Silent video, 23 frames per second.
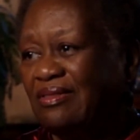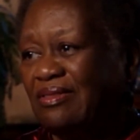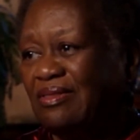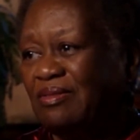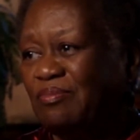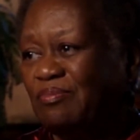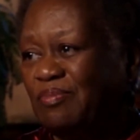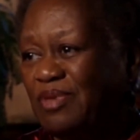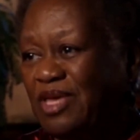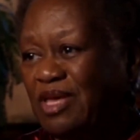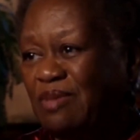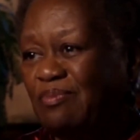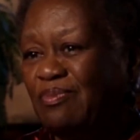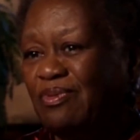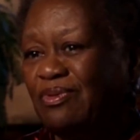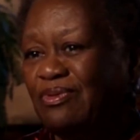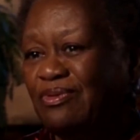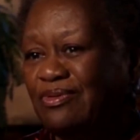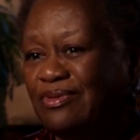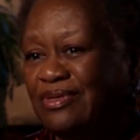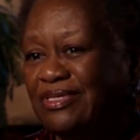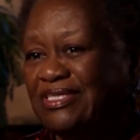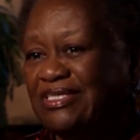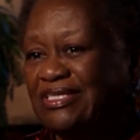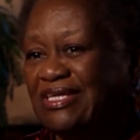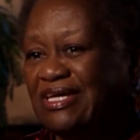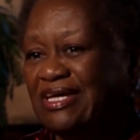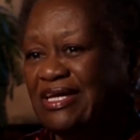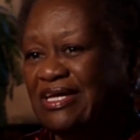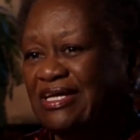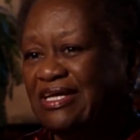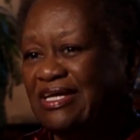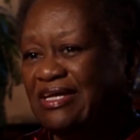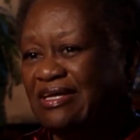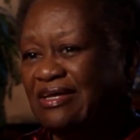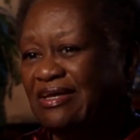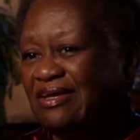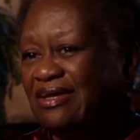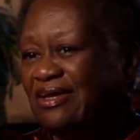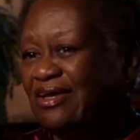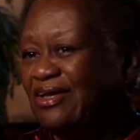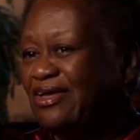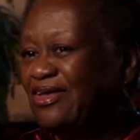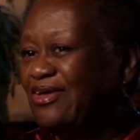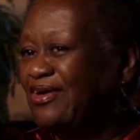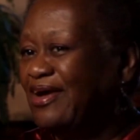the people who are singing it,
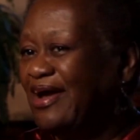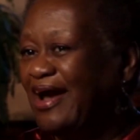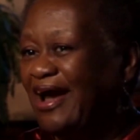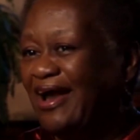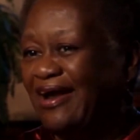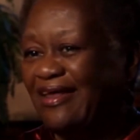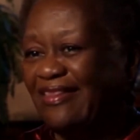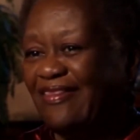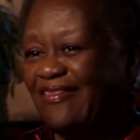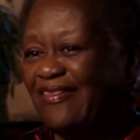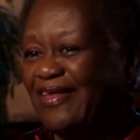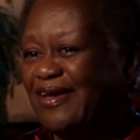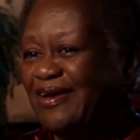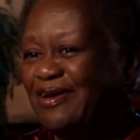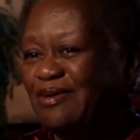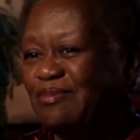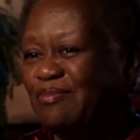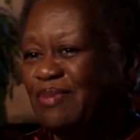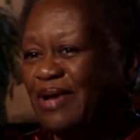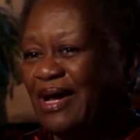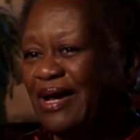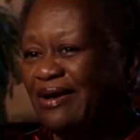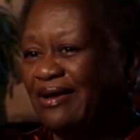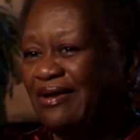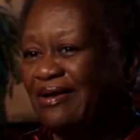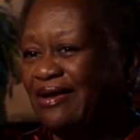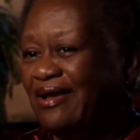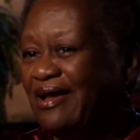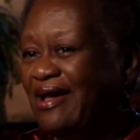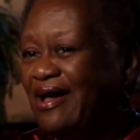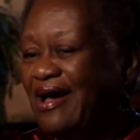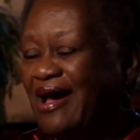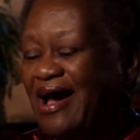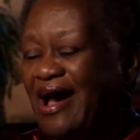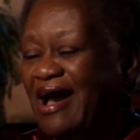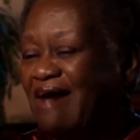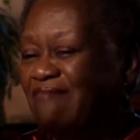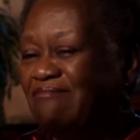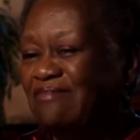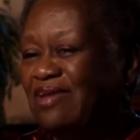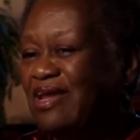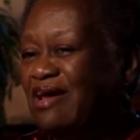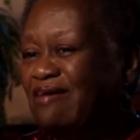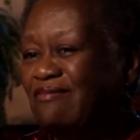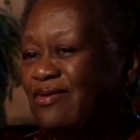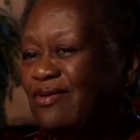you got to think about it.
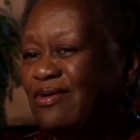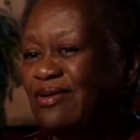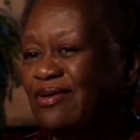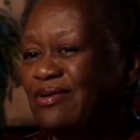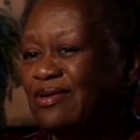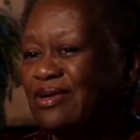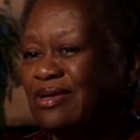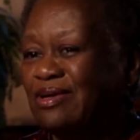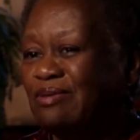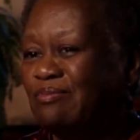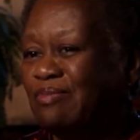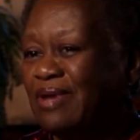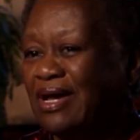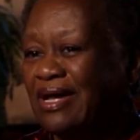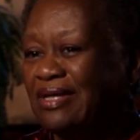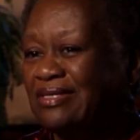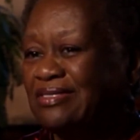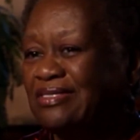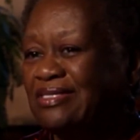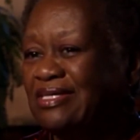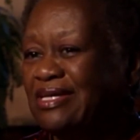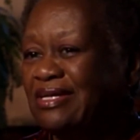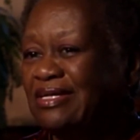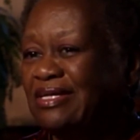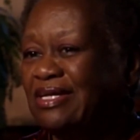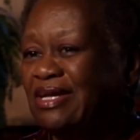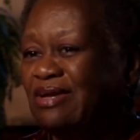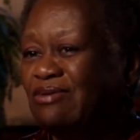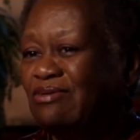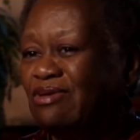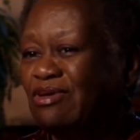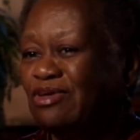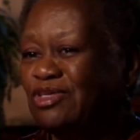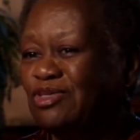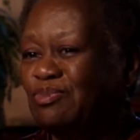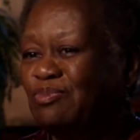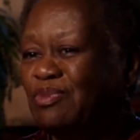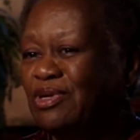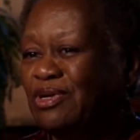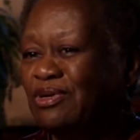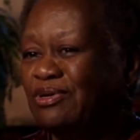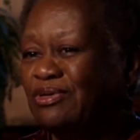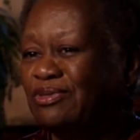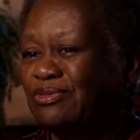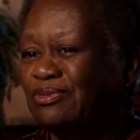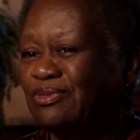I've never heard anybody sing a Negro
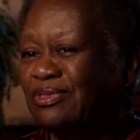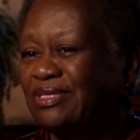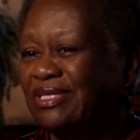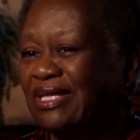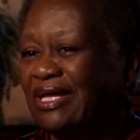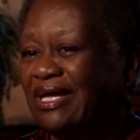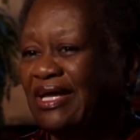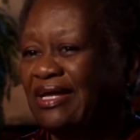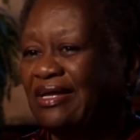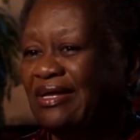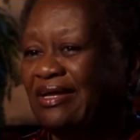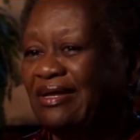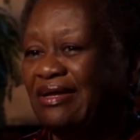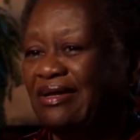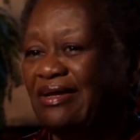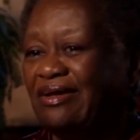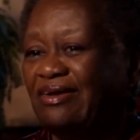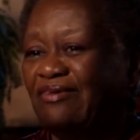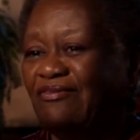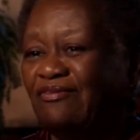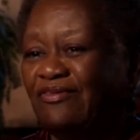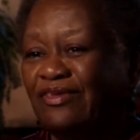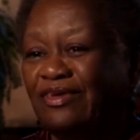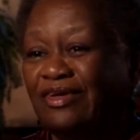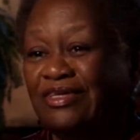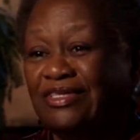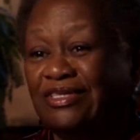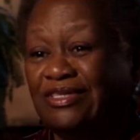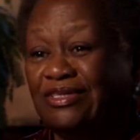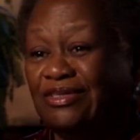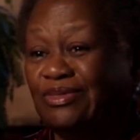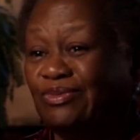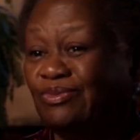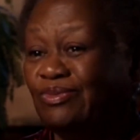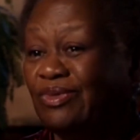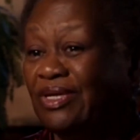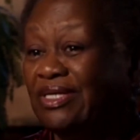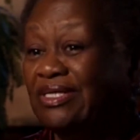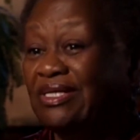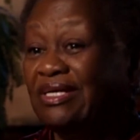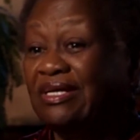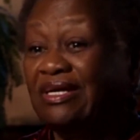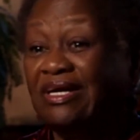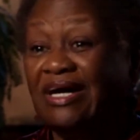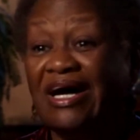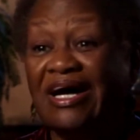spiritual that voices
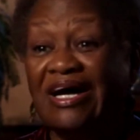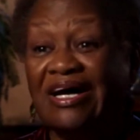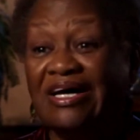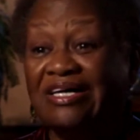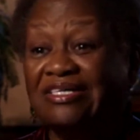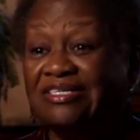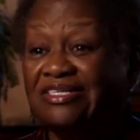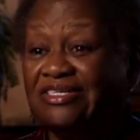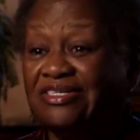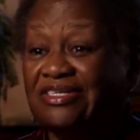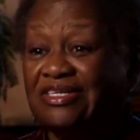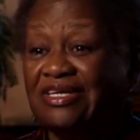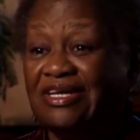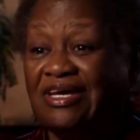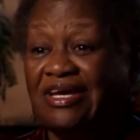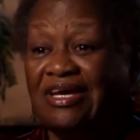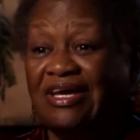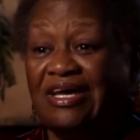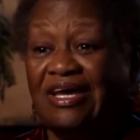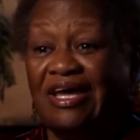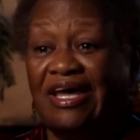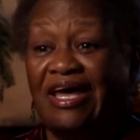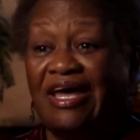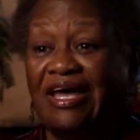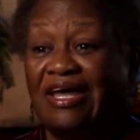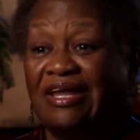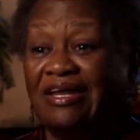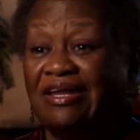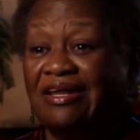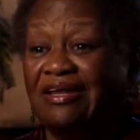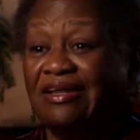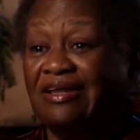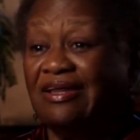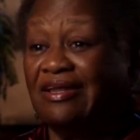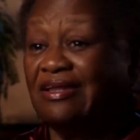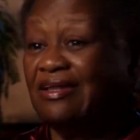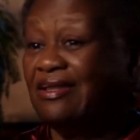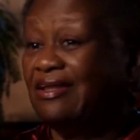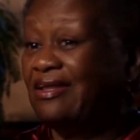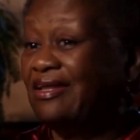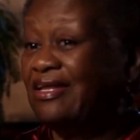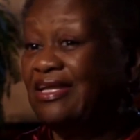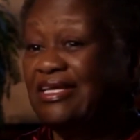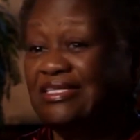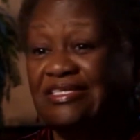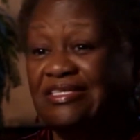weren't hushed and
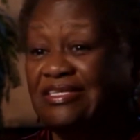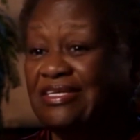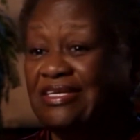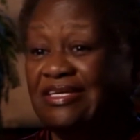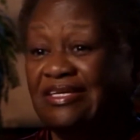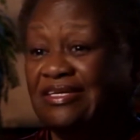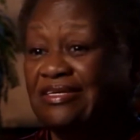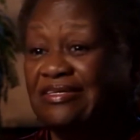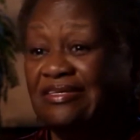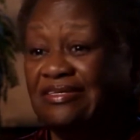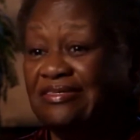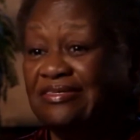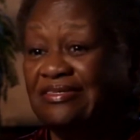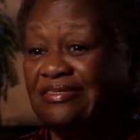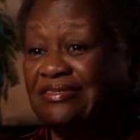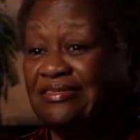listening,